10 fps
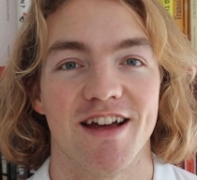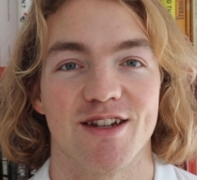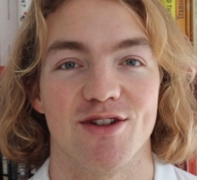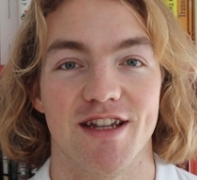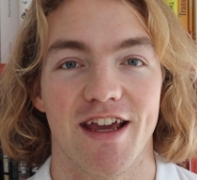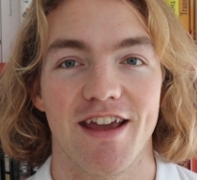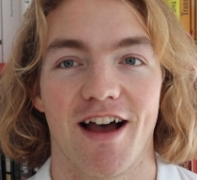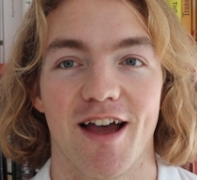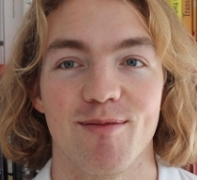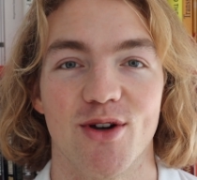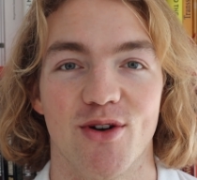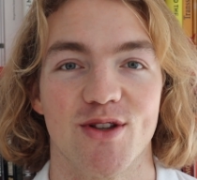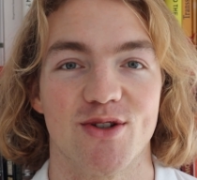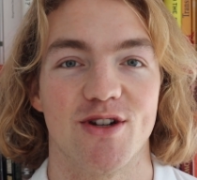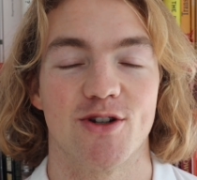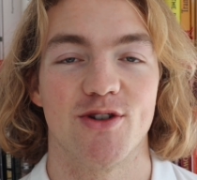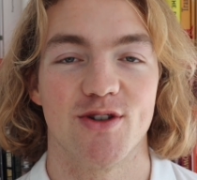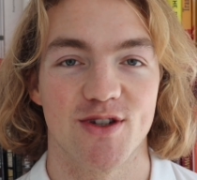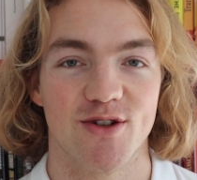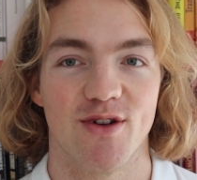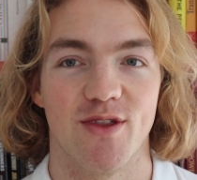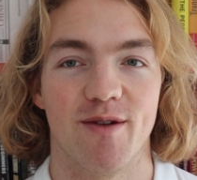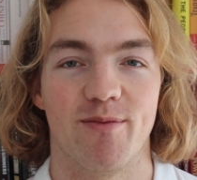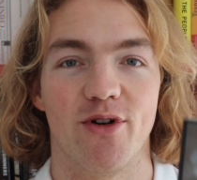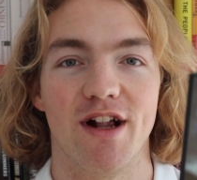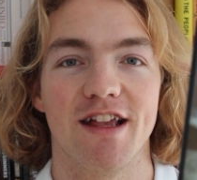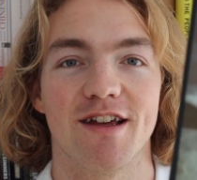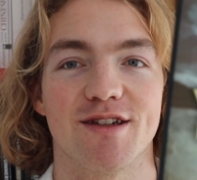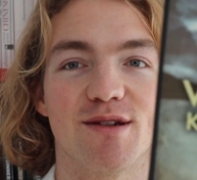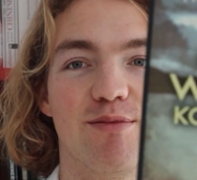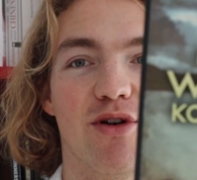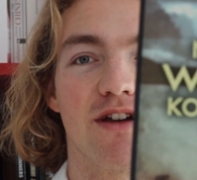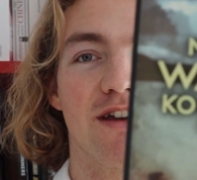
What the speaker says: Today I'm going to introduce you the brilliant book